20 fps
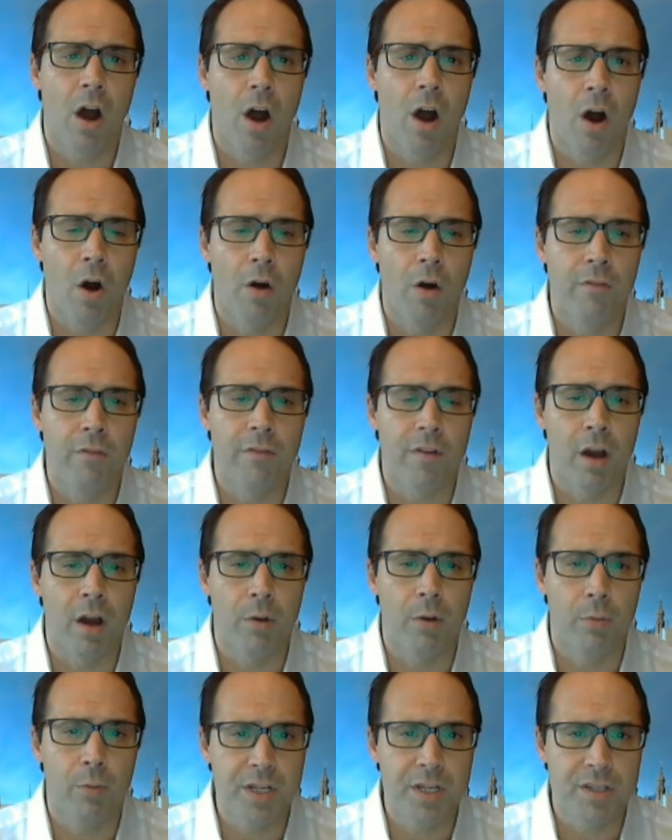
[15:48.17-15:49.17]
of
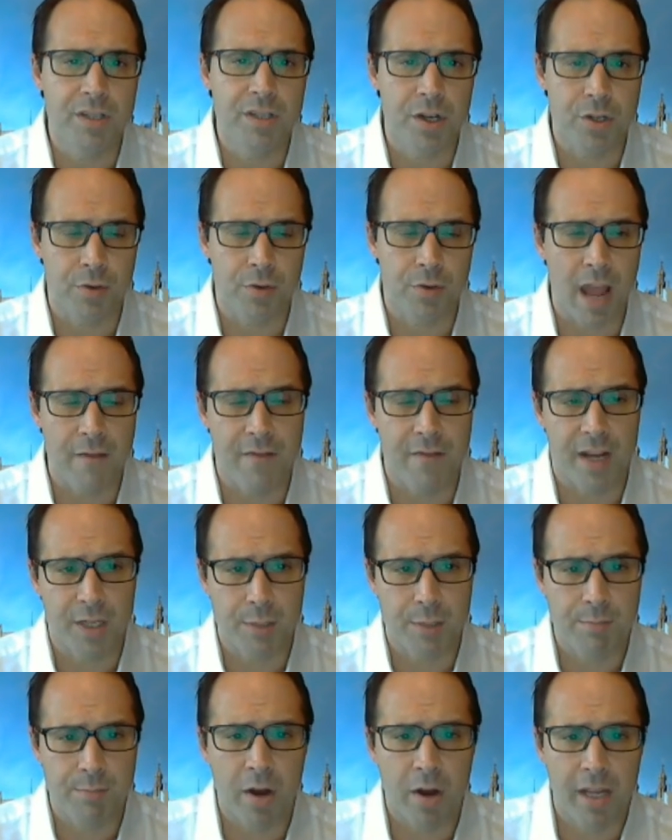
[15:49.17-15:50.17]
research on
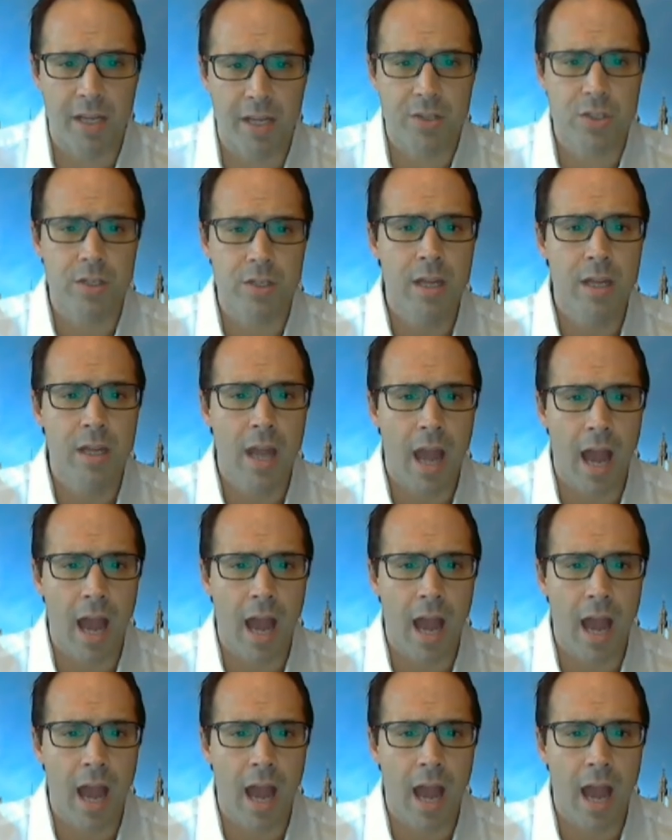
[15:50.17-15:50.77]
FX markets